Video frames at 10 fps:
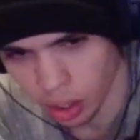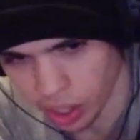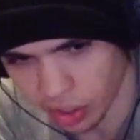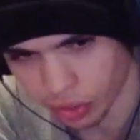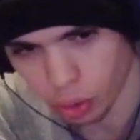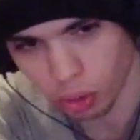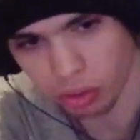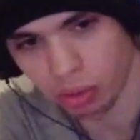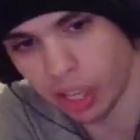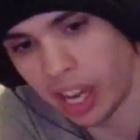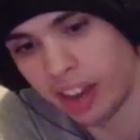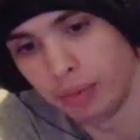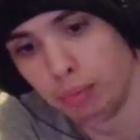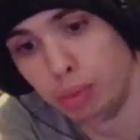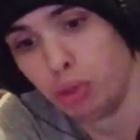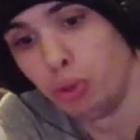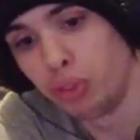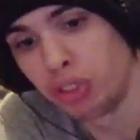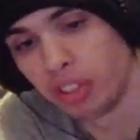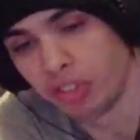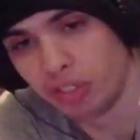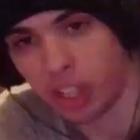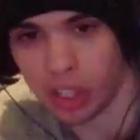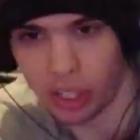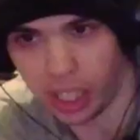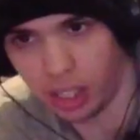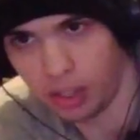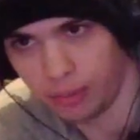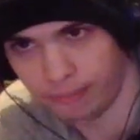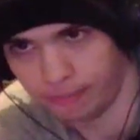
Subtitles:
Then of course we have Boo's Fury.